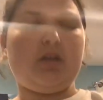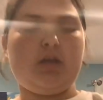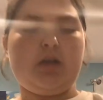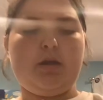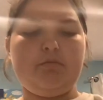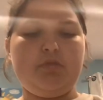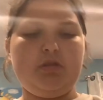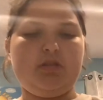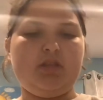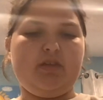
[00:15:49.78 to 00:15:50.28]

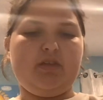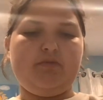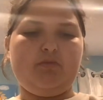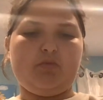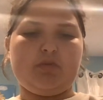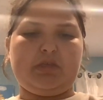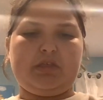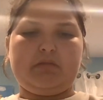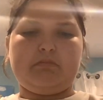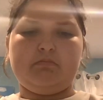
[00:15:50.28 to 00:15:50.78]
I'm gonna live
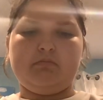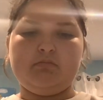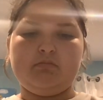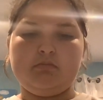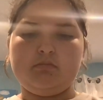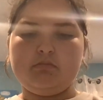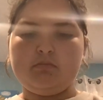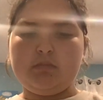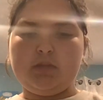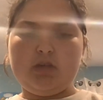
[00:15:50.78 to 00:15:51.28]
with it.
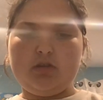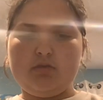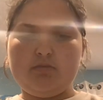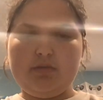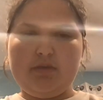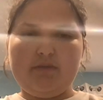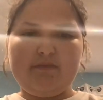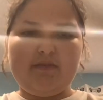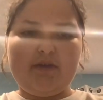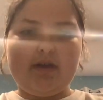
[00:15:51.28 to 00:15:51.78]
It'll
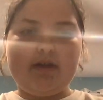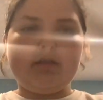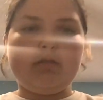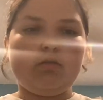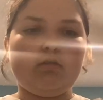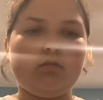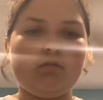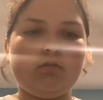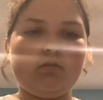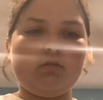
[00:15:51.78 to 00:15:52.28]
be fine.